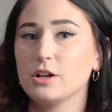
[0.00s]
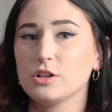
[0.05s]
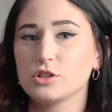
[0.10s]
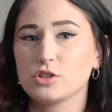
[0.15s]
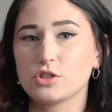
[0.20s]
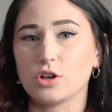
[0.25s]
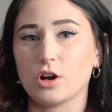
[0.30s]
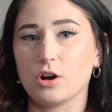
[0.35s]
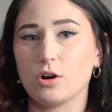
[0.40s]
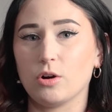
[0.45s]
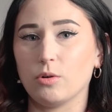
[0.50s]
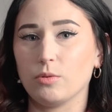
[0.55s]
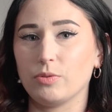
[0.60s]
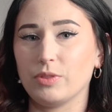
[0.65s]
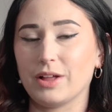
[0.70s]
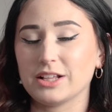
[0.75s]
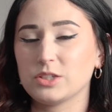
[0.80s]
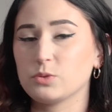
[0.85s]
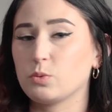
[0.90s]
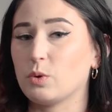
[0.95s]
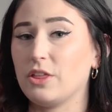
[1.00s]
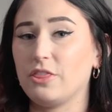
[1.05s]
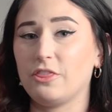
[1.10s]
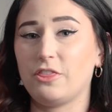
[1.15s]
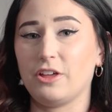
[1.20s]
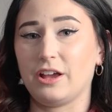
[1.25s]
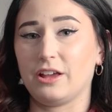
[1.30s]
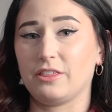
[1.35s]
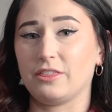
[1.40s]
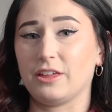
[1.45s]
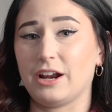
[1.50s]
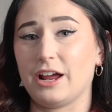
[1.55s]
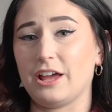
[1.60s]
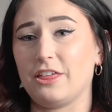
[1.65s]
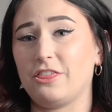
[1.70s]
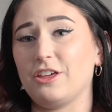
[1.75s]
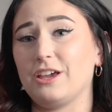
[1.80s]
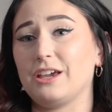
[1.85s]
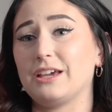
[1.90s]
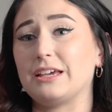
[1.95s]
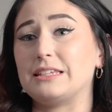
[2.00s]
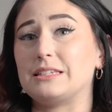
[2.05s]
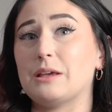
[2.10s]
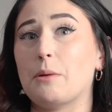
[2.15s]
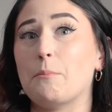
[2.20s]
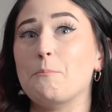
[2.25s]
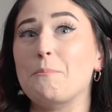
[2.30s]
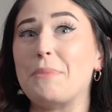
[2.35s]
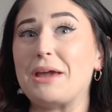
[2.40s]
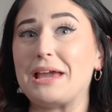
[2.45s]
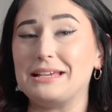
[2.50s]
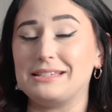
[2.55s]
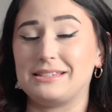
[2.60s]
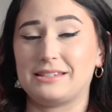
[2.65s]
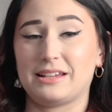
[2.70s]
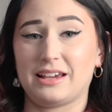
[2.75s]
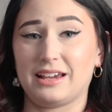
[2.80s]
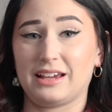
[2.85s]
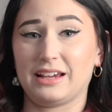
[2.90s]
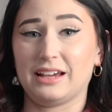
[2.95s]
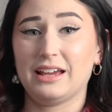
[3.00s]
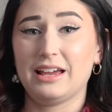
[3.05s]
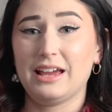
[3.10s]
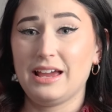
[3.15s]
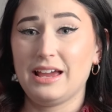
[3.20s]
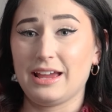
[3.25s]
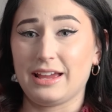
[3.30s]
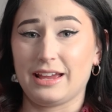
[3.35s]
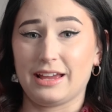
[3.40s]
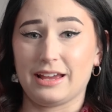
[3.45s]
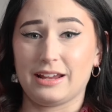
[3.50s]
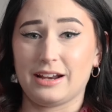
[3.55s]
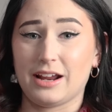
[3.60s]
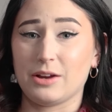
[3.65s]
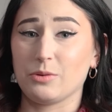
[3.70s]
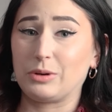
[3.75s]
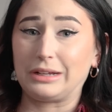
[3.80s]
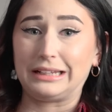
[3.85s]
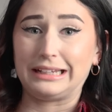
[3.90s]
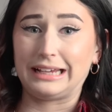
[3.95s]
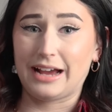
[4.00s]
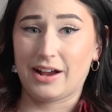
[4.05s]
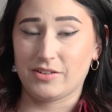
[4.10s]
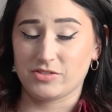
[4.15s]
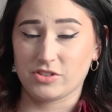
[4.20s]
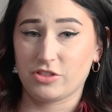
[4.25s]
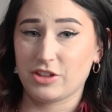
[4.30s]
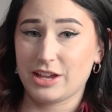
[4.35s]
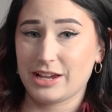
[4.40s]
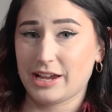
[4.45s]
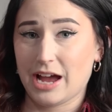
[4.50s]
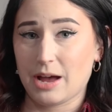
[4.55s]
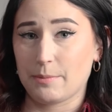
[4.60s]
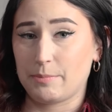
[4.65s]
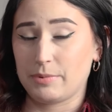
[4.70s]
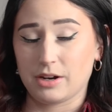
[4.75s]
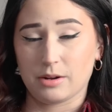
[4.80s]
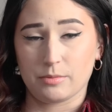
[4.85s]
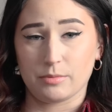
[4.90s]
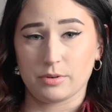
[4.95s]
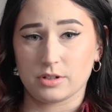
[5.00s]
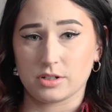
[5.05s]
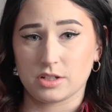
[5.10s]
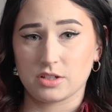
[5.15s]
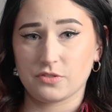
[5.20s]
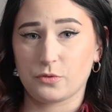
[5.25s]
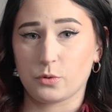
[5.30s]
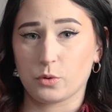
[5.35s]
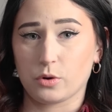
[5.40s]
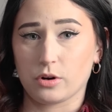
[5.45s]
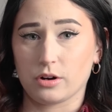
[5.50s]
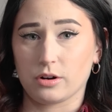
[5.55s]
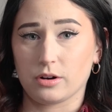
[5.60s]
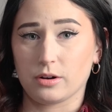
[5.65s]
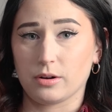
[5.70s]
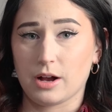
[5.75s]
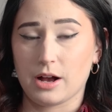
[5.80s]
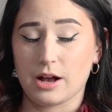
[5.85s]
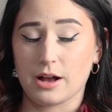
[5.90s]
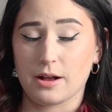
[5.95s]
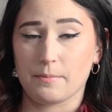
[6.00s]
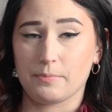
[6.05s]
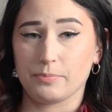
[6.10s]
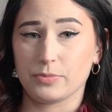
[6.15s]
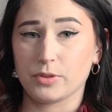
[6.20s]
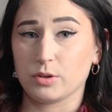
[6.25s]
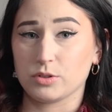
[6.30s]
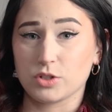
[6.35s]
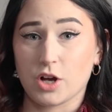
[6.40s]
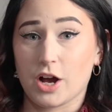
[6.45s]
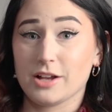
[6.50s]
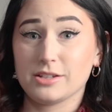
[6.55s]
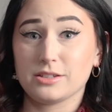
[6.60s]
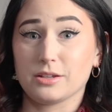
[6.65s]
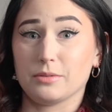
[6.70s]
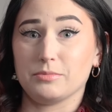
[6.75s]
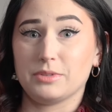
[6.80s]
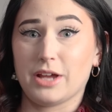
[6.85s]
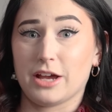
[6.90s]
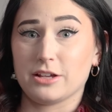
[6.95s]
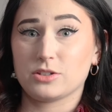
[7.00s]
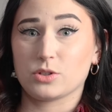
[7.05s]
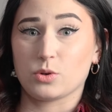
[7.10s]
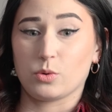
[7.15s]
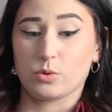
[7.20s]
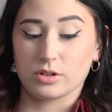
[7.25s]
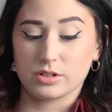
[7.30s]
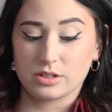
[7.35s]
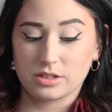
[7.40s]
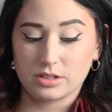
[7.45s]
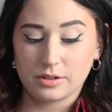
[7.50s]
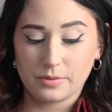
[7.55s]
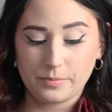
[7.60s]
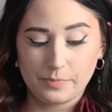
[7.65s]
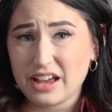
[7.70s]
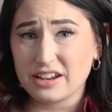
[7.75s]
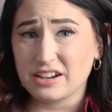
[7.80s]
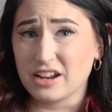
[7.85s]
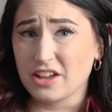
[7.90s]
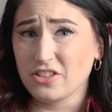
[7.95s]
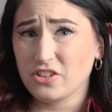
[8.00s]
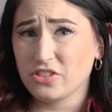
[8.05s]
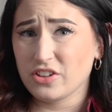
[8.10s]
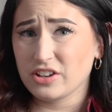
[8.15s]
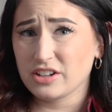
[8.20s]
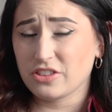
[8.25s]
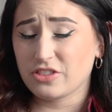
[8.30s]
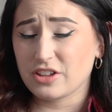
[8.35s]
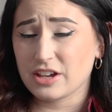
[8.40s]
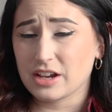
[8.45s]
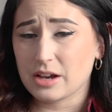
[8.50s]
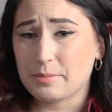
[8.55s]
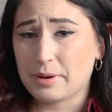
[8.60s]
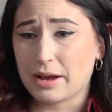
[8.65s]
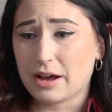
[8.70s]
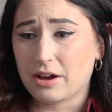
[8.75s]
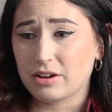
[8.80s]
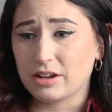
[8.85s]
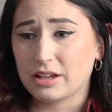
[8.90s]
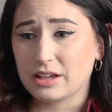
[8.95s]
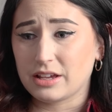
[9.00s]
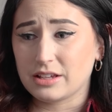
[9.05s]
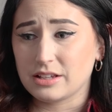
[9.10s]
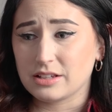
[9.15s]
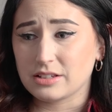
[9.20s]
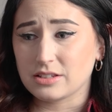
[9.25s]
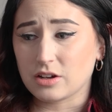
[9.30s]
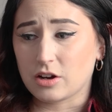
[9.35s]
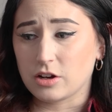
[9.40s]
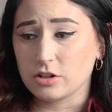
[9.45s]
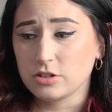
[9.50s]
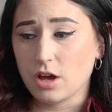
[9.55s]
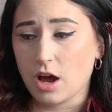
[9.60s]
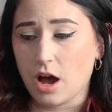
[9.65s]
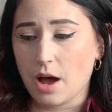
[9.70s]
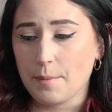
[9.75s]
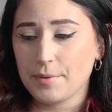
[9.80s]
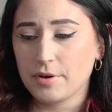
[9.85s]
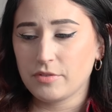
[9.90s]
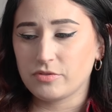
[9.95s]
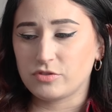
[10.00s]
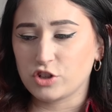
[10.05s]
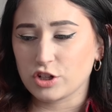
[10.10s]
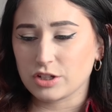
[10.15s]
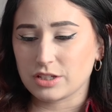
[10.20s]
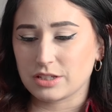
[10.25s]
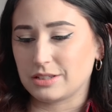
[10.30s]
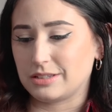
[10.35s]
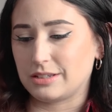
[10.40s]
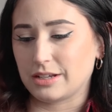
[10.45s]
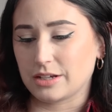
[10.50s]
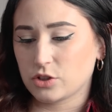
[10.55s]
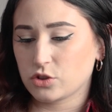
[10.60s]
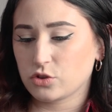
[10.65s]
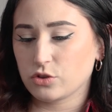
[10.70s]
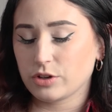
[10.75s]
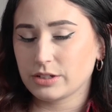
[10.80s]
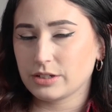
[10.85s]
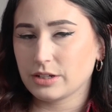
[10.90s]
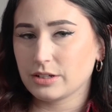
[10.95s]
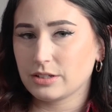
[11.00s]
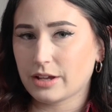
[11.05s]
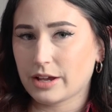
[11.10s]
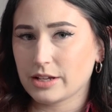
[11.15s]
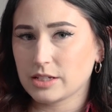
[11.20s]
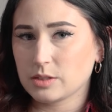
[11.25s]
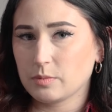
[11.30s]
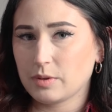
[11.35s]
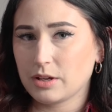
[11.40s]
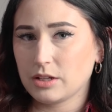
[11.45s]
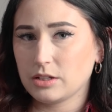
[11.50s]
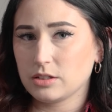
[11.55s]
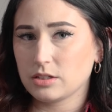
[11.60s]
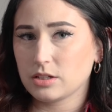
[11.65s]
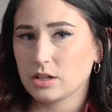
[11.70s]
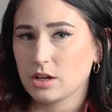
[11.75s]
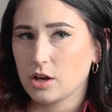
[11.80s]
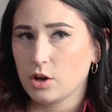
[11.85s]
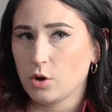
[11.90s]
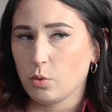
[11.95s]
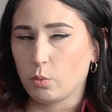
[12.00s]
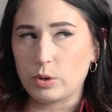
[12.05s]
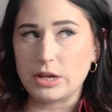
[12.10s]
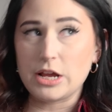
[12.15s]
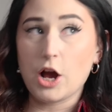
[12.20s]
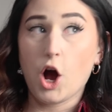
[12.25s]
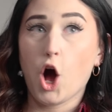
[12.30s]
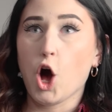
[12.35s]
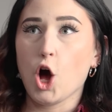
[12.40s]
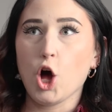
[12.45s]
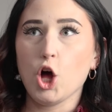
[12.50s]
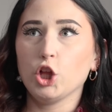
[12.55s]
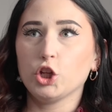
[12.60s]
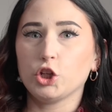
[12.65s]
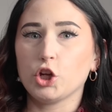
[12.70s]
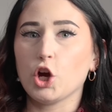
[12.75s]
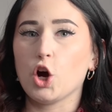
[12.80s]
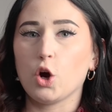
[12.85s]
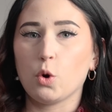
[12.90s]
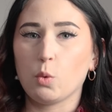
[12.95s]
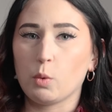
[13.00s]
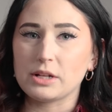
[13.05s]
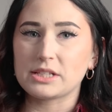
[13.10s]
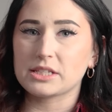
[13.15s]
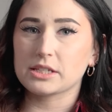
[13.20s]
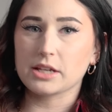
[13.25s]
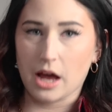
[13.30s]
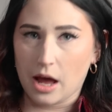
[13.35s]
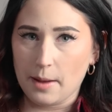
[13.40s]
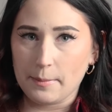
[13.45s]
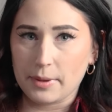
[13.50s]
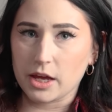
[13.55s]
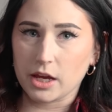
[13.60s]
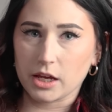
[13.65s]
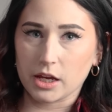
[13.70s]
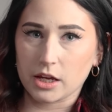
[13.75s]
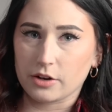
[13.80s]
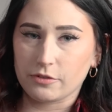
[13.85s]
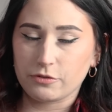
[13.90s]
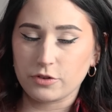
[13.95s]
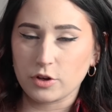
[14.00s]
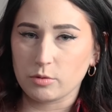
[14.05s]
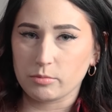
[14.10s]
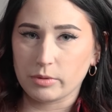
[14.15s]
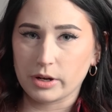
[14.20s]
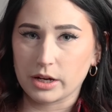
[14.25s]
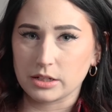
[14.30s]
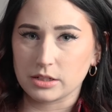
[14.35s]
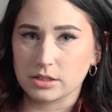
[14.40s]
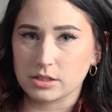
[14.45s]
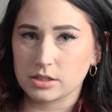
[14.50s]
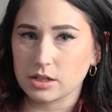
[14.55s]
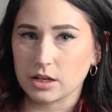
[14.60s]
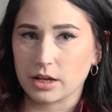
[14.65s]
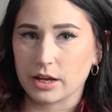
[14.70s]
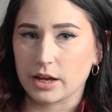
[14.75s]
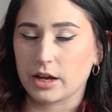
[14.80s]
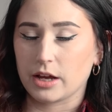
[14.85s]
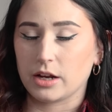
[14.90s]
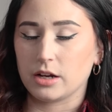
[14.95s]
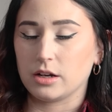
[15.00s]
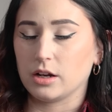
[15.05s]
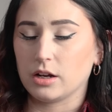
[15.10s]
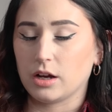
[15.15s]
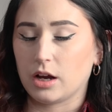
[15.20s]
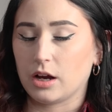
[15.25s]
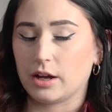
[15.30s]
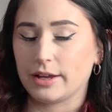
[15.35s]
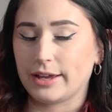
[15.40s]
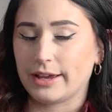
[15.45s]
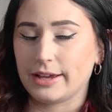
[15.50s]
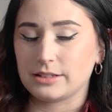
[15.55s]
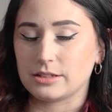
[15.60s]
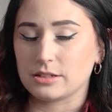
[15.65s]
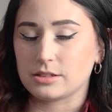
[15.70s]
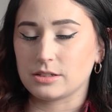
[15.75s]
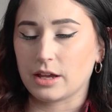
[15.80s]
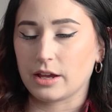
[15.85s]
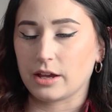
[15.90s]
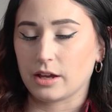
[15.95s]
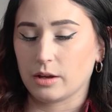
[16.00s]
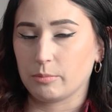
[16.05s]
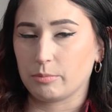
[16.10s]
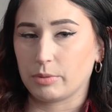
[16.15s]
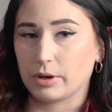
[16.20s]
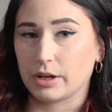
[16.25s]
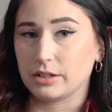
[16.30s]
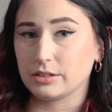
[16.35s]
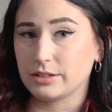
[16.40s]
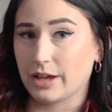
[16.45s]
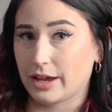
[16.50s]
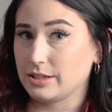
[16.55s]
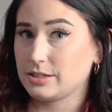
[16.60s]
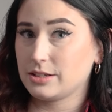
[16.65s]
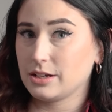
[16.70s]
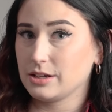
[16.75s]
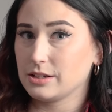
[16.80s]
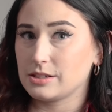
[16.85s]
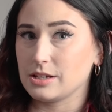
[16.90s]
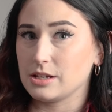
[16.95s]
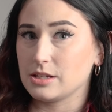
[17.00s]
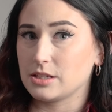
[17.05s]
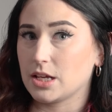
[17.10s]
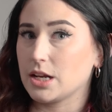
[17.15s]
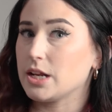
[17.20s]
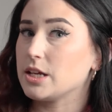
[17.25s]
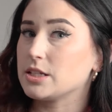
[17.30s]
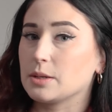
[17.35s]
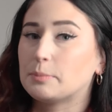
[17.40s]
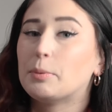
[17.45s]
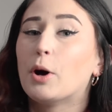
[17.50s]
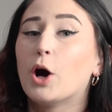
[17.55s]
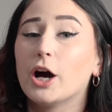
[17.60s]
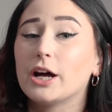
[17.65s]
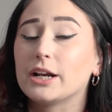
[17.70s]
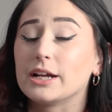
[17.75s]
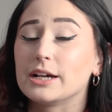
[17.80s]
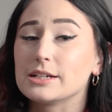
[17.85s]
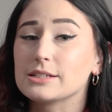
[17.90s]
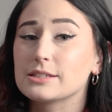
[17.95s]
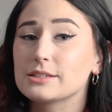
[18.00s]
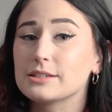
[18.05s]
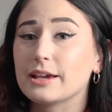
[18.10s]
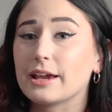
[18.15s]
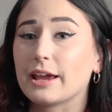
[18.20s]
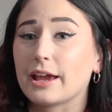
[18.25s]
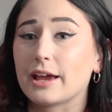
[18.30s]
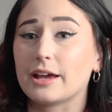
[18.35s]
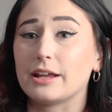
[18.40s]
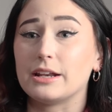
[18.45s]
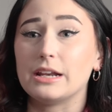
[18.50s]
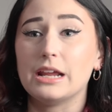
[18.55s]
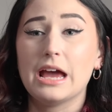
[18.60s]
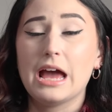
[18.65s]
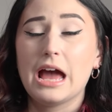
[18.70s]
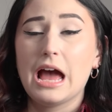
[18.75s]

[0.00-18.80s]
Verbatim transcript: So that's one thing that I think is amazing, and I really have to thank Happy Numbers for those awesome test scores. Another thing to think about is, on top of just district assessments, we all know what's coming in a few months, and I hate to say it, but testing season is upon us, and